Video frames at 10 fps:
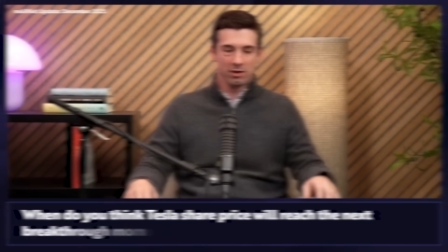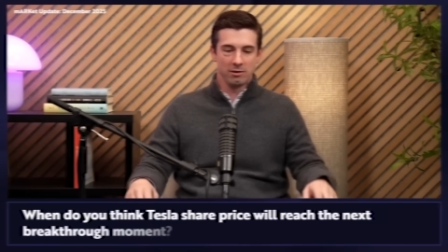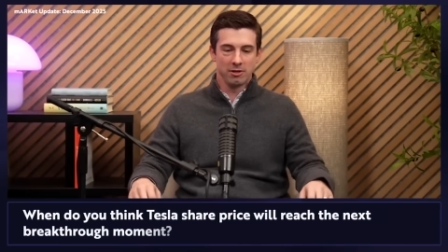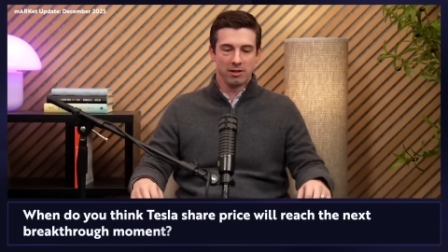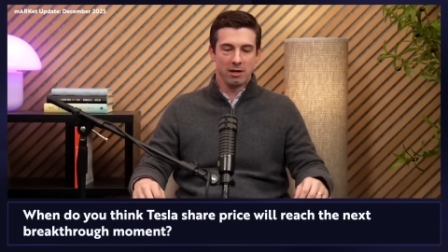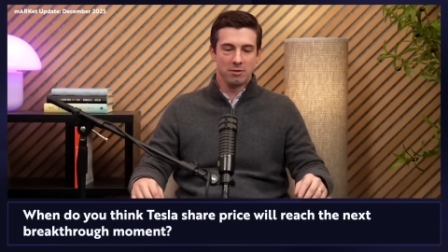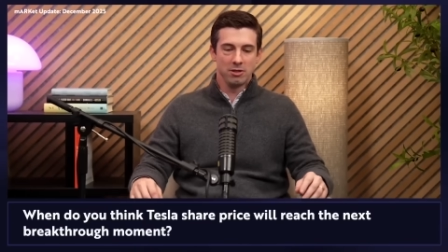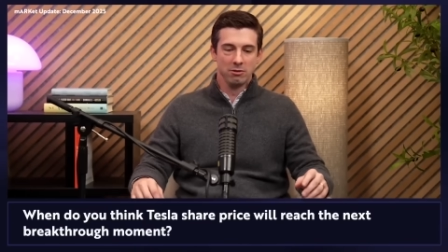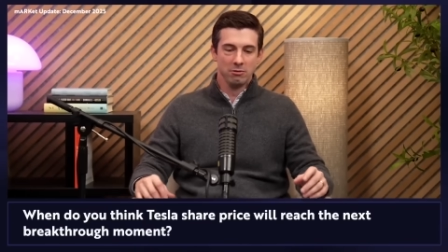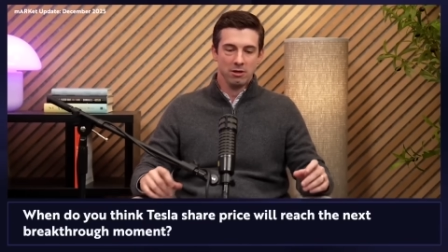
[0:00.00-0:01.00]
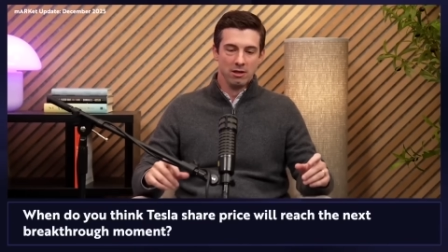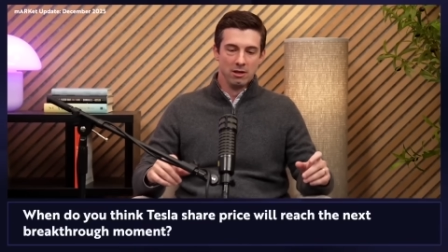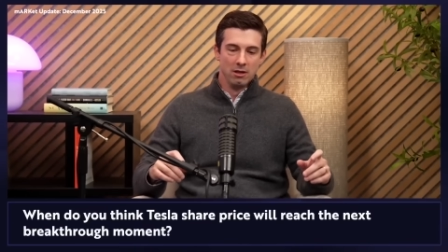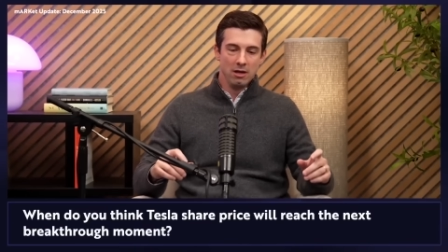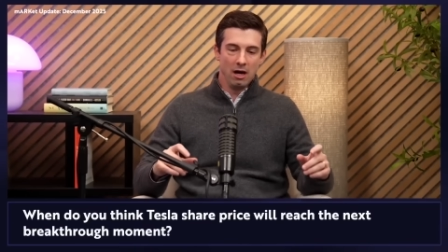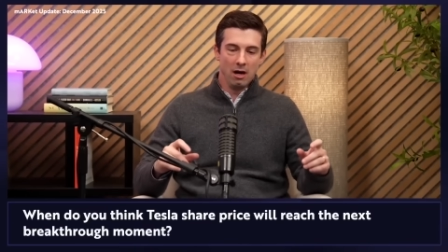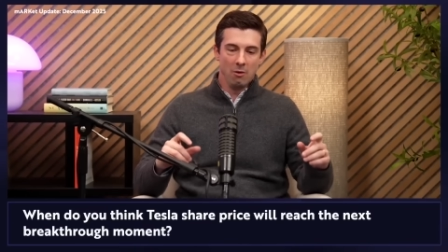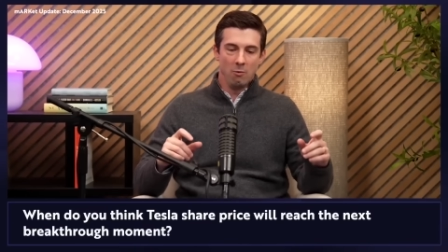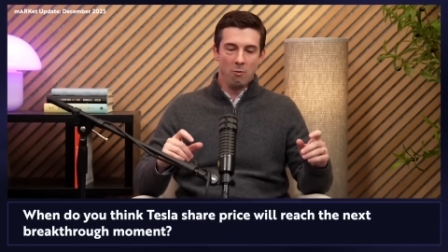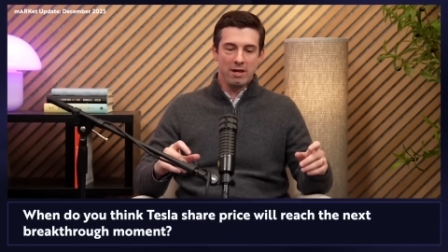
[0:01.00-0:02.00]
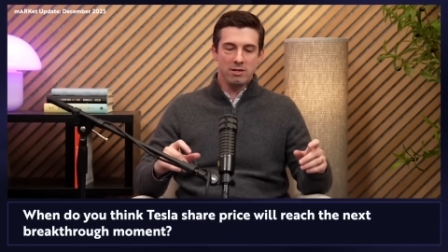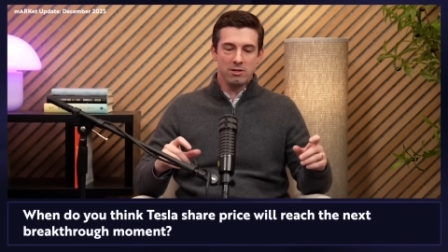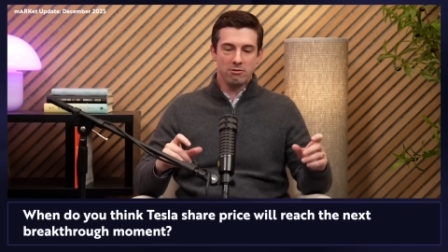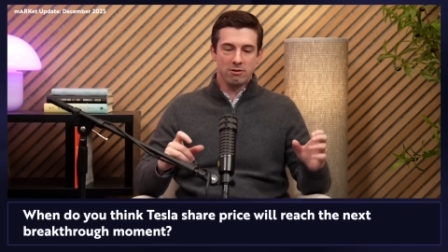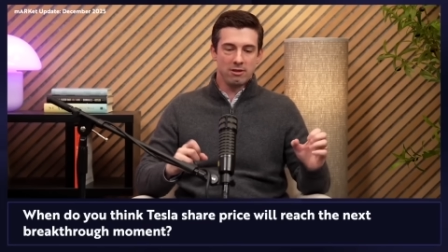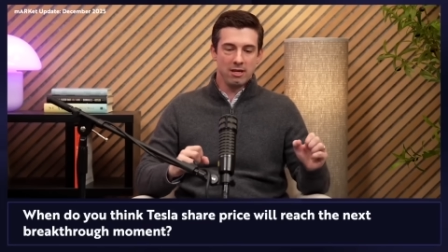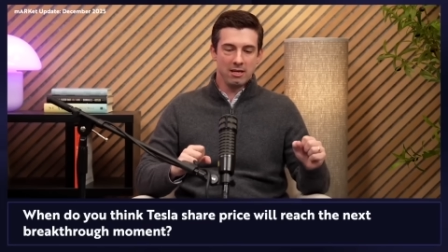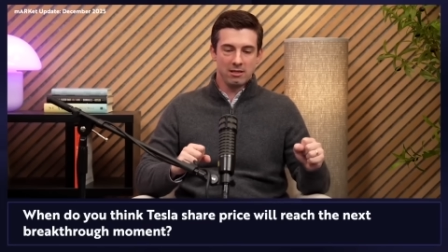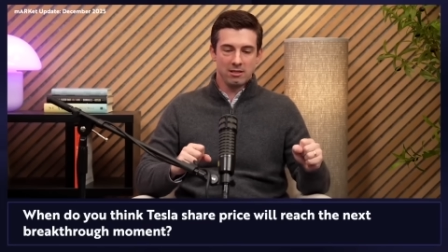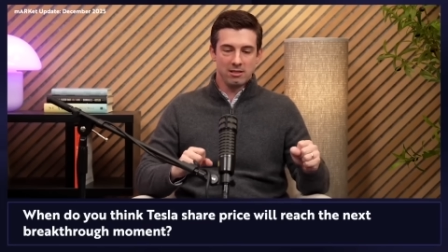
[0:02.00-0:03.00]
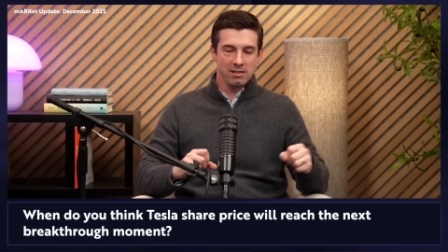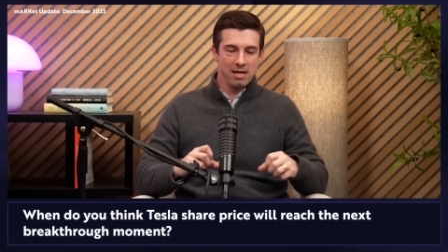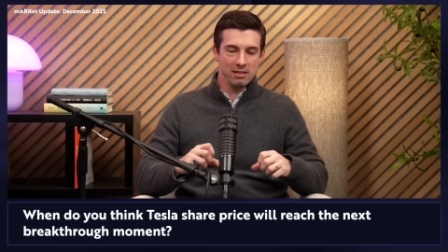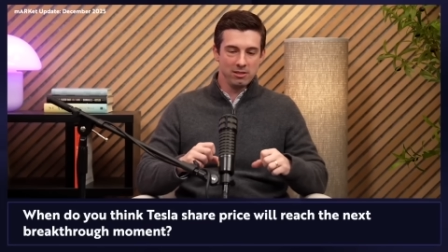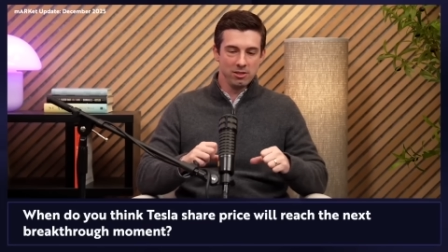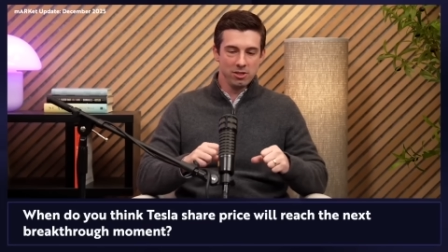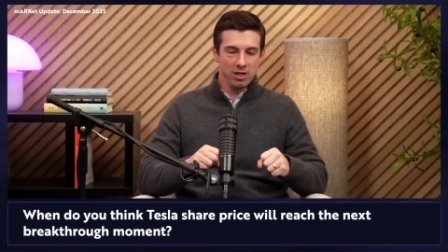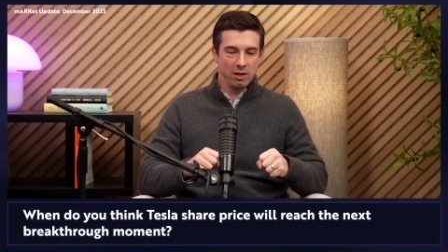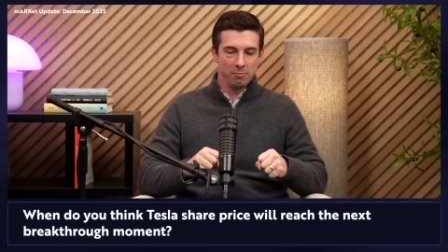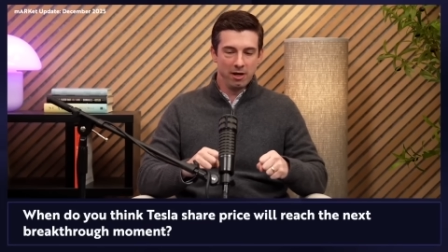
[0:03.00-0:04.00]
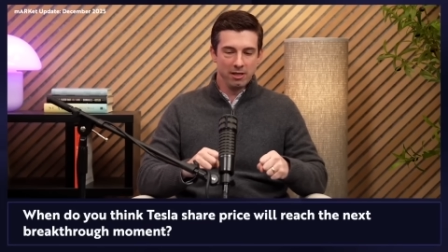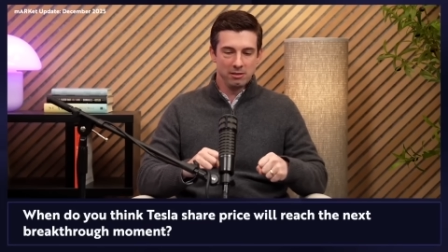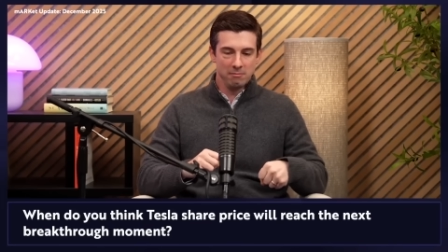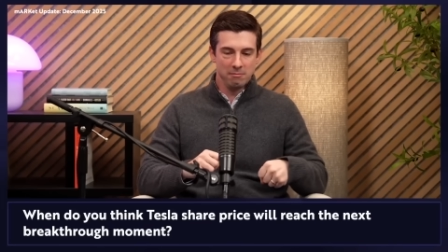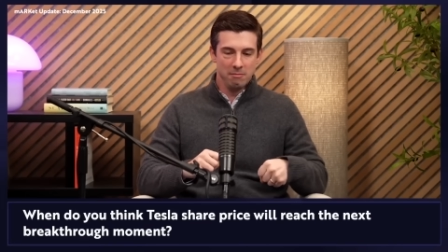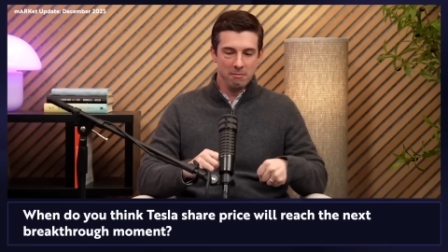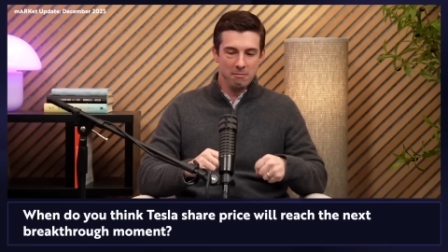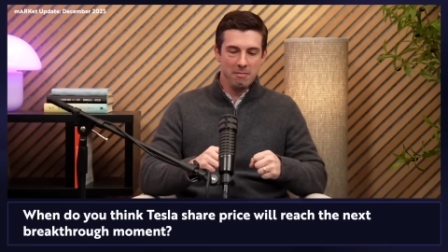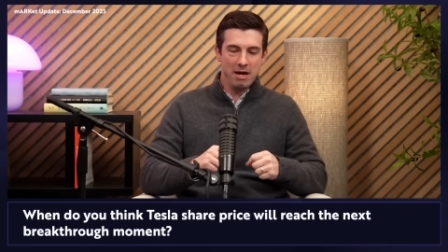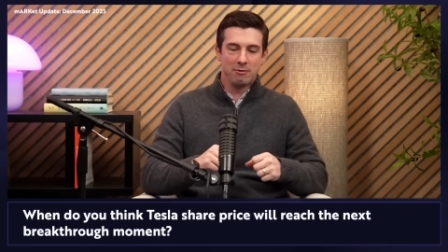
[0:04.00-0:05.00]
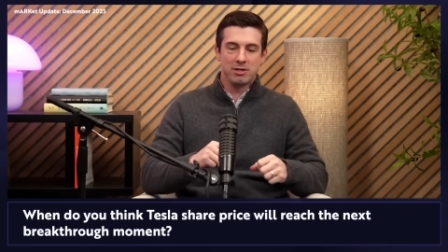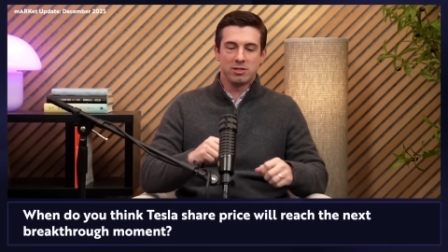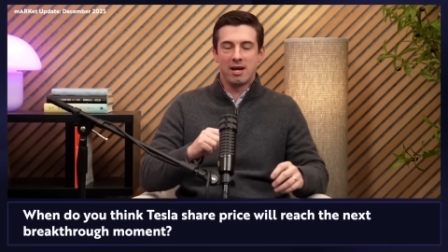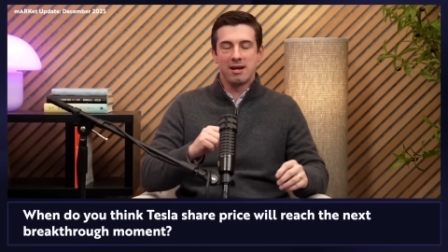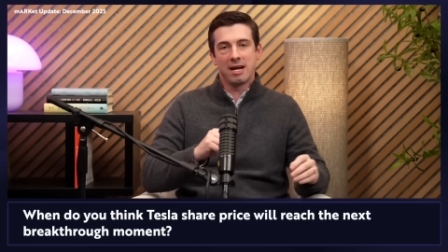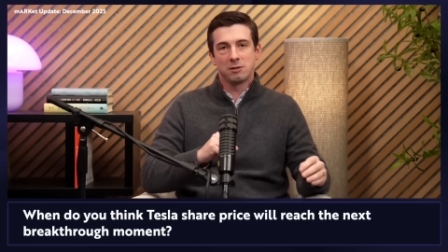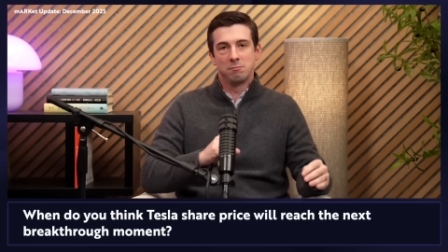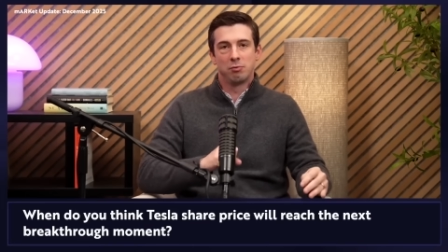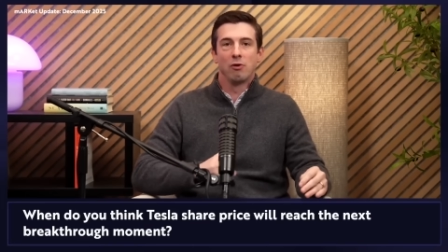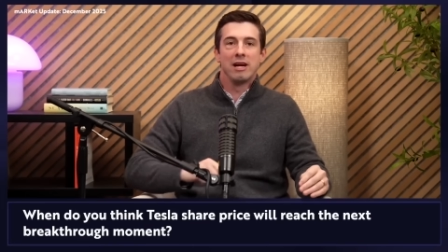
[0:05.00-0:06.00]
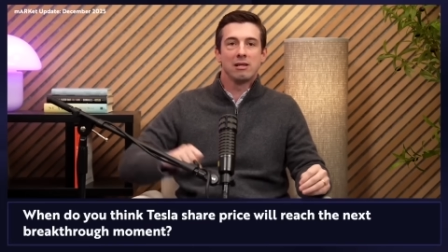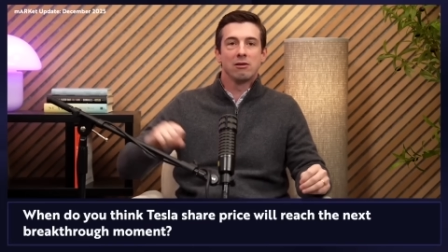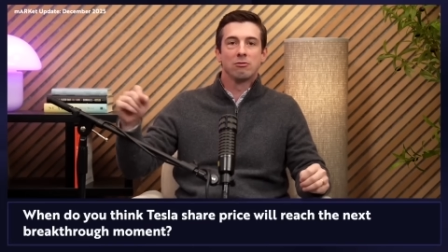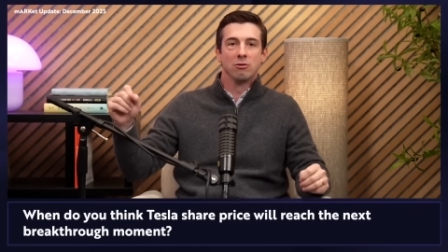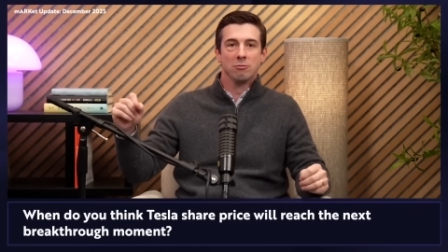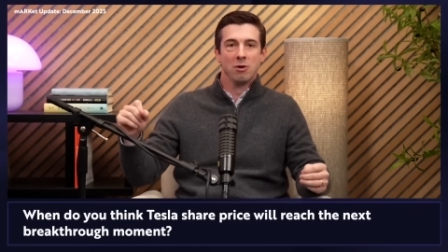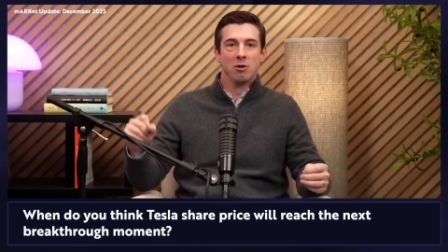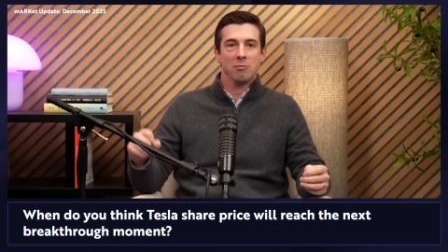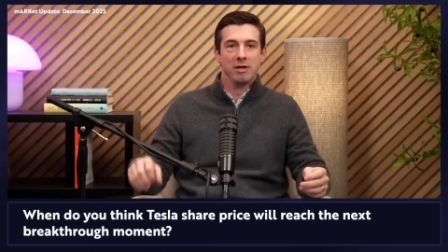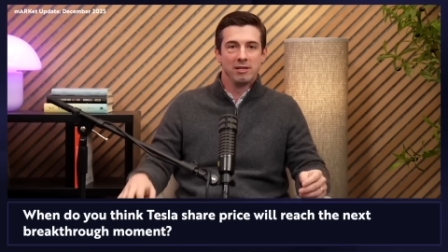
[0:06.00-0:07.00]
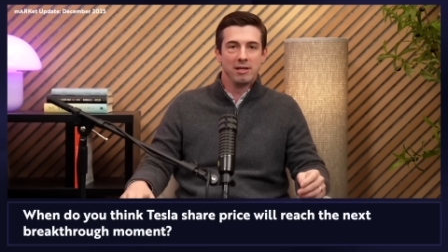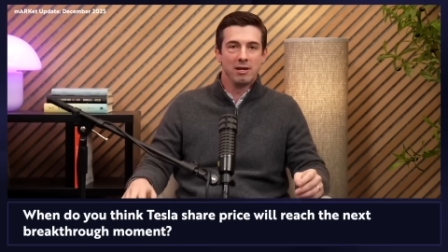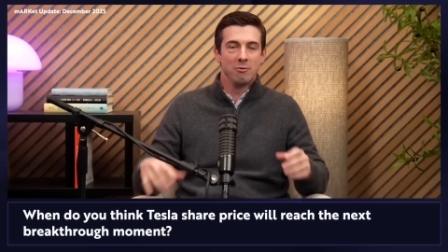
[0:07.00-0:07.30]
Tasha, I'm going to come to you. When do you think Tesla's share price may reach that next breakthrough moment?